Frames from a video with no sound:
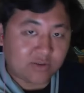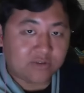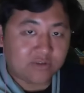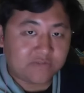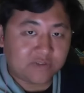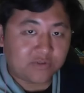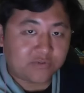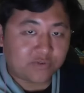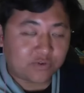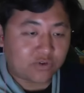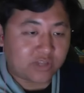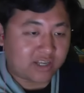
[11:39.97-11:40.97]
see yeah
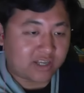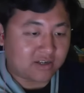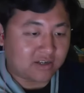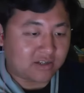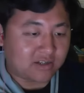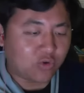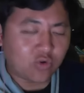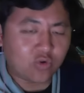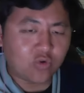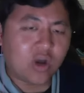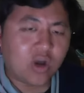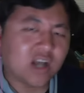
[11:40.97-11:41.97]
one video from
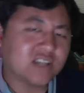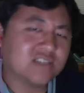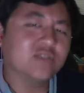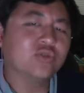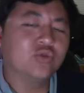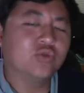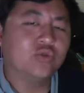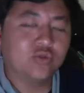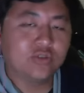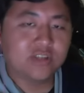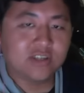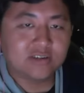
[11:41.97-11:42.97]
connecticut who, who was the
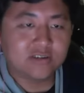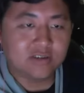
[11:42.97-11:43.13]
dude who you did a